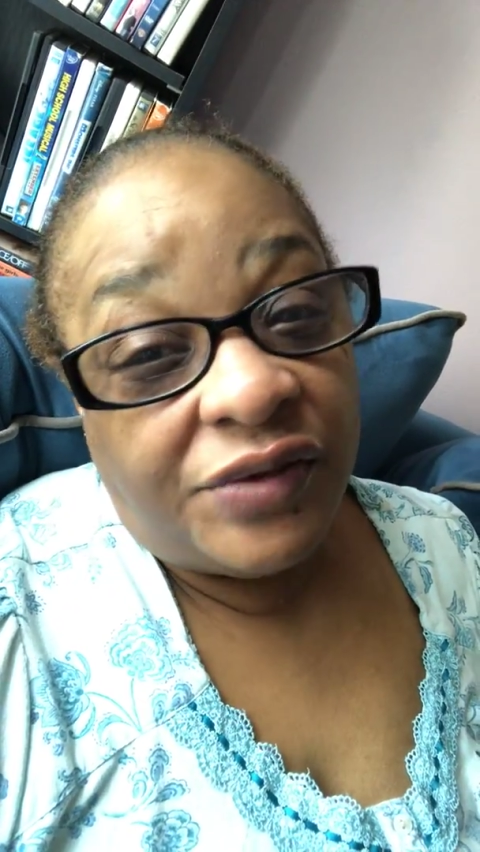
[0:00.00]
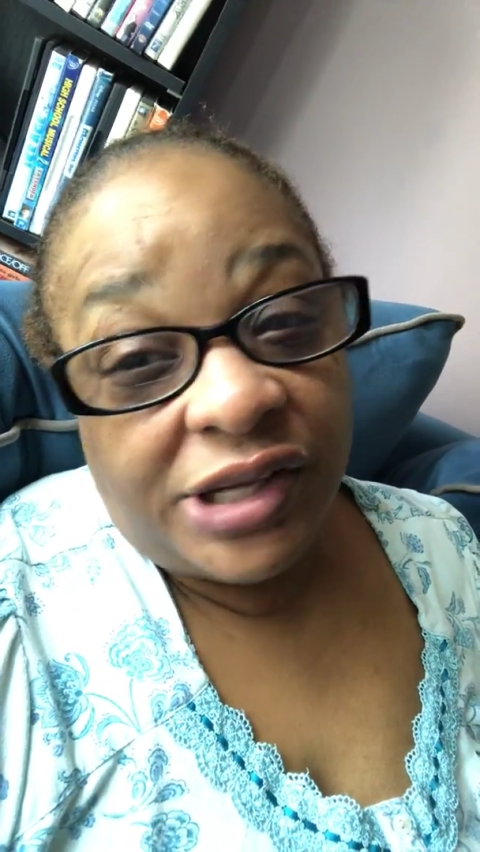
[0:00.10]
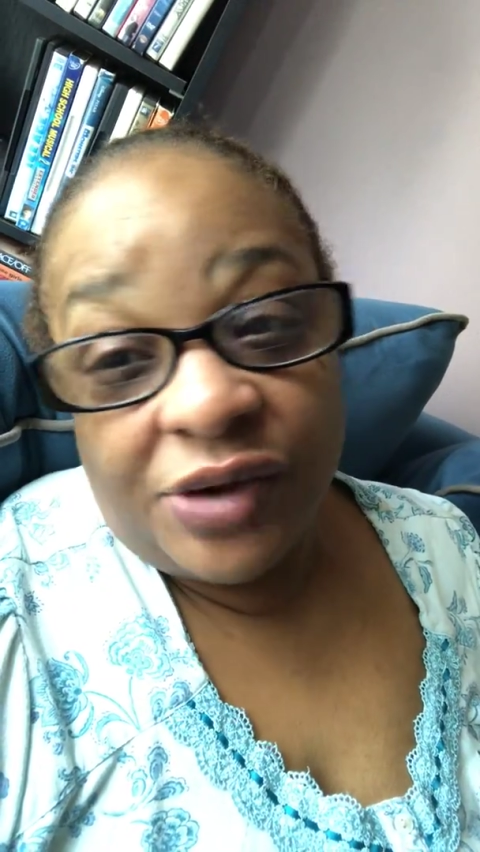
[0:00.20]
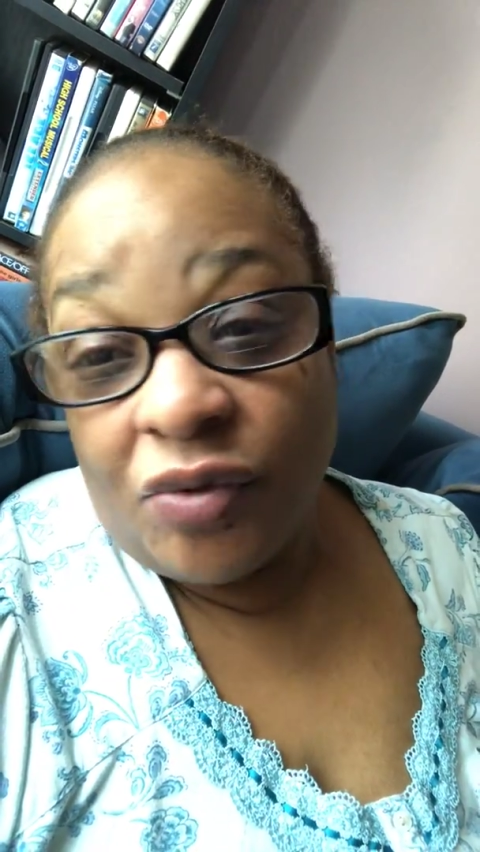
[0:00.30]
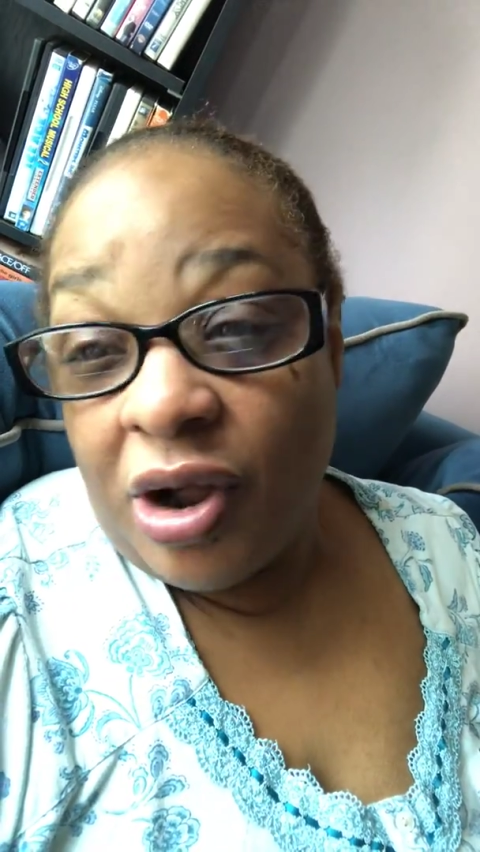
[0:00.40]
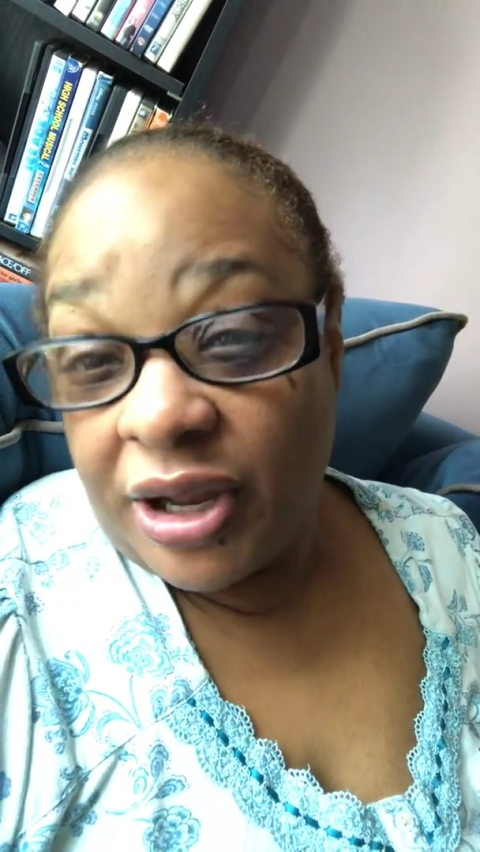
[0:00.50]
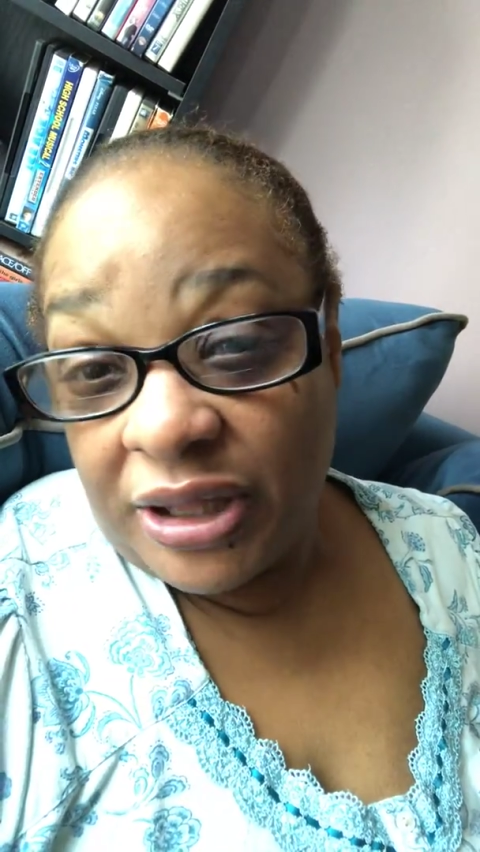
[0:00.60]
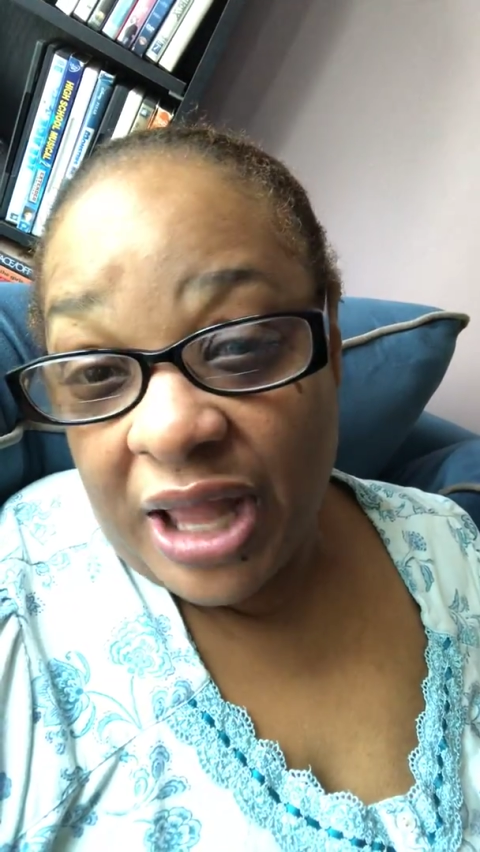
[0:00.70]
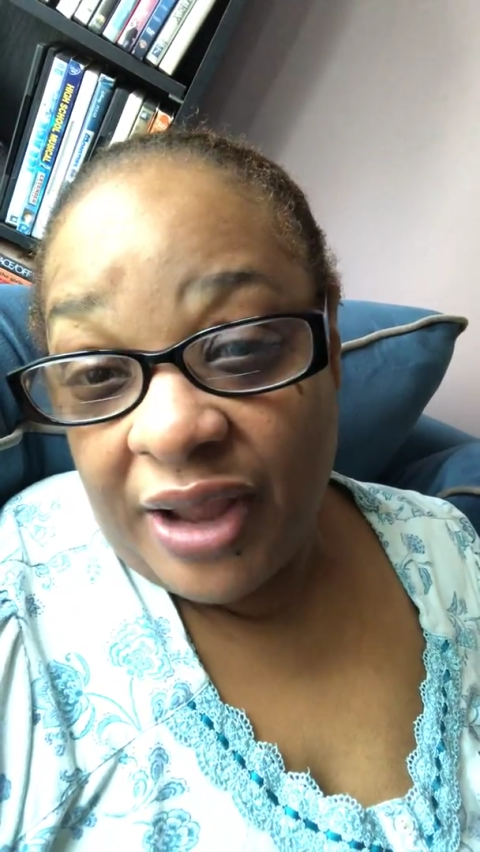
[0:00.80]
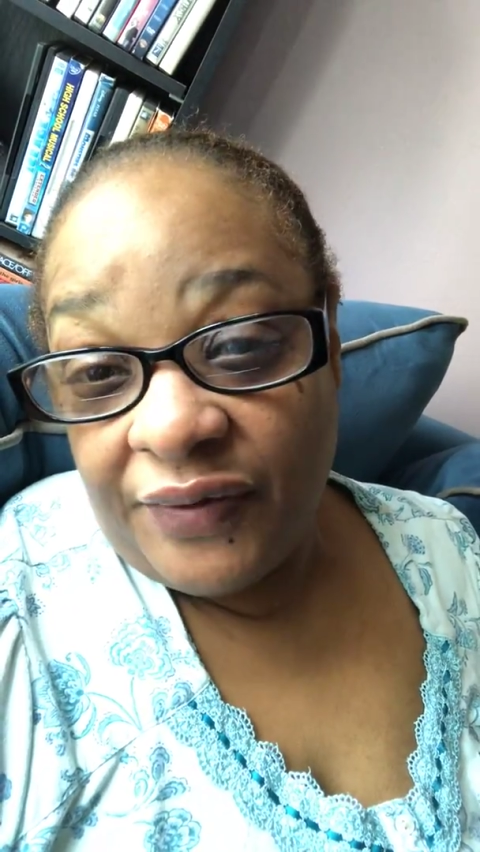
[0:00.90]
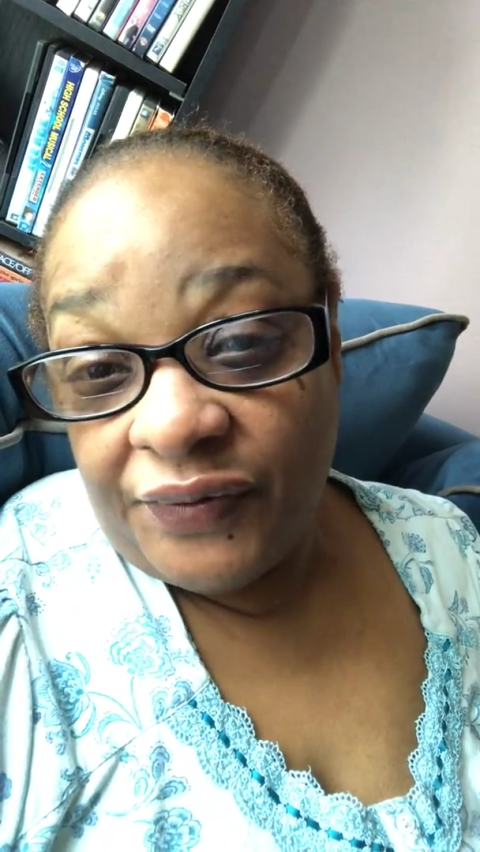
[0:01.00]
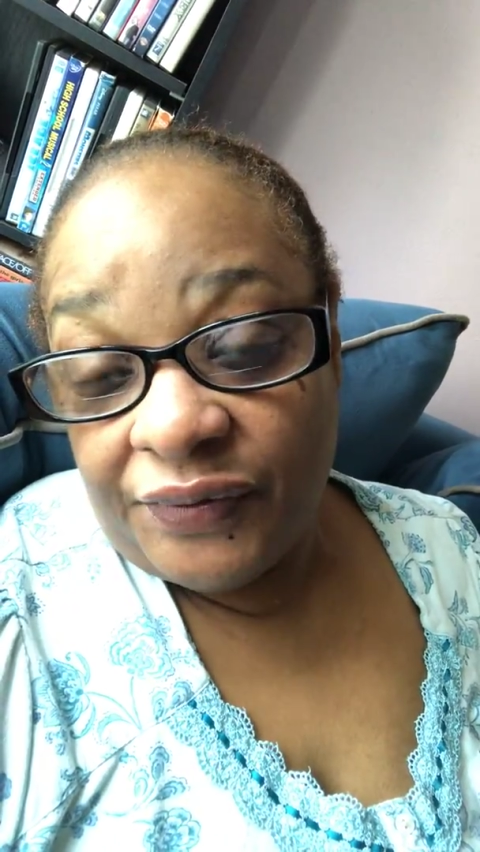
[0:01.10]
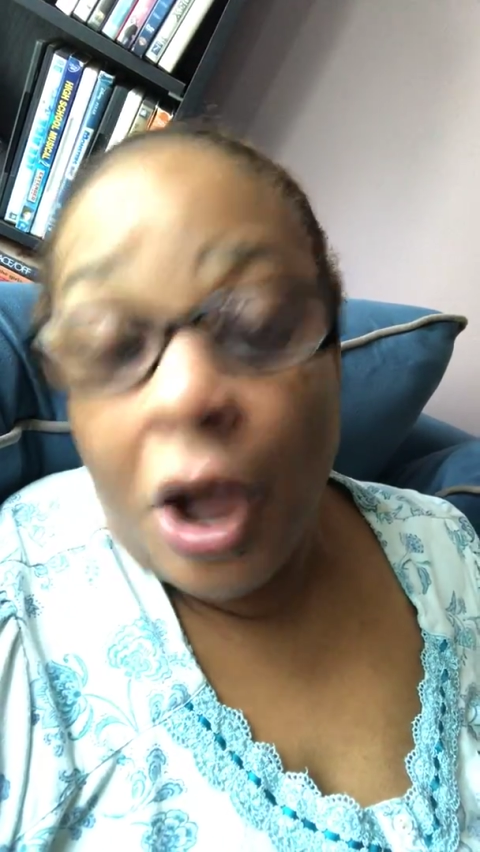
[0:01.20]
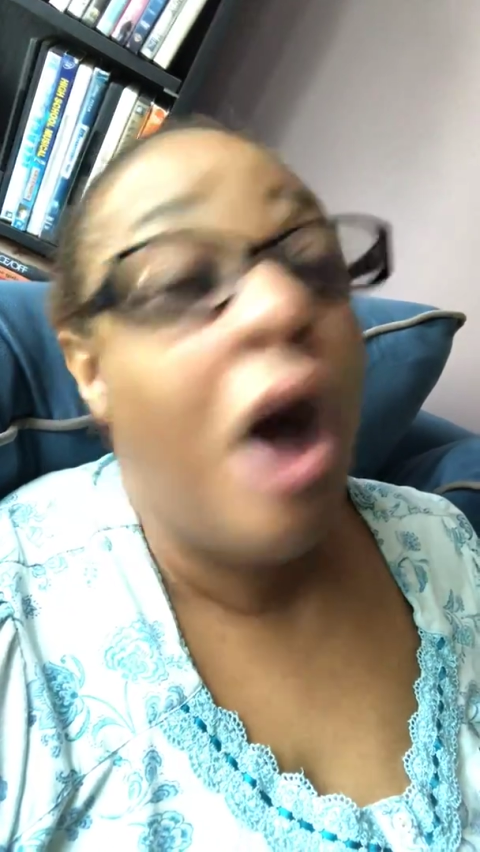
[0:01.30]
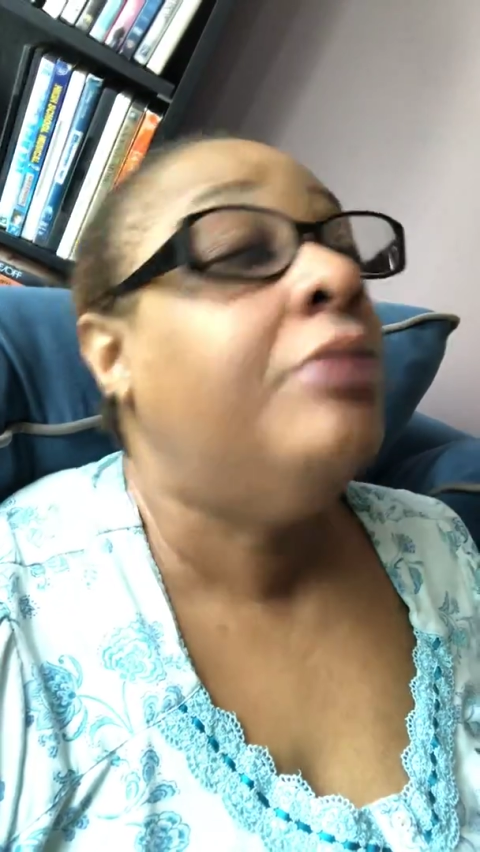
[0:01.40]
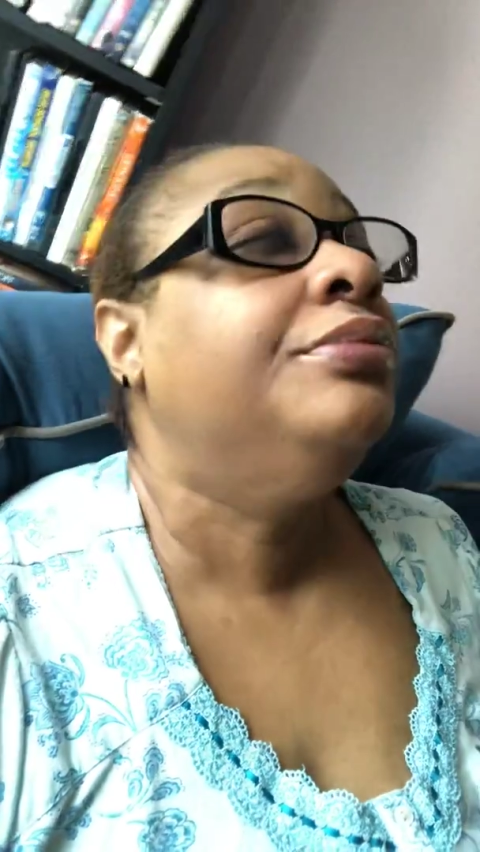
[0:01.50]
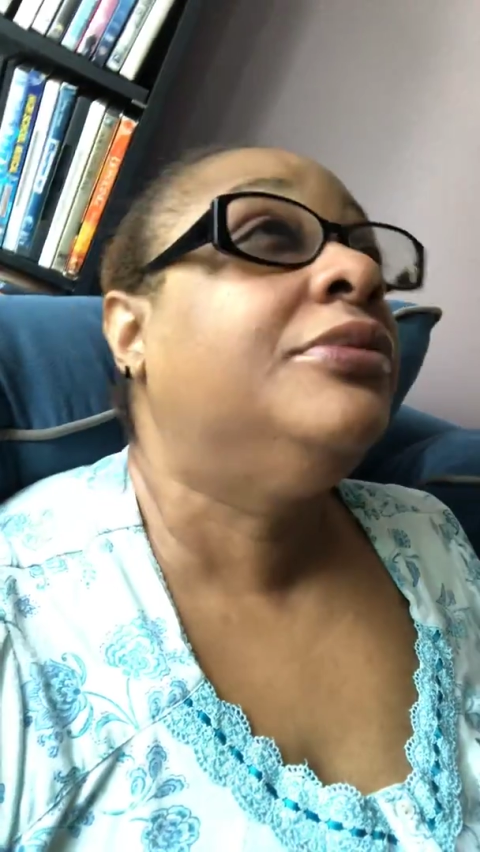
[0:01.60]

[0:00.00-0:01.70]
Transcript: did wrong in life. Oh,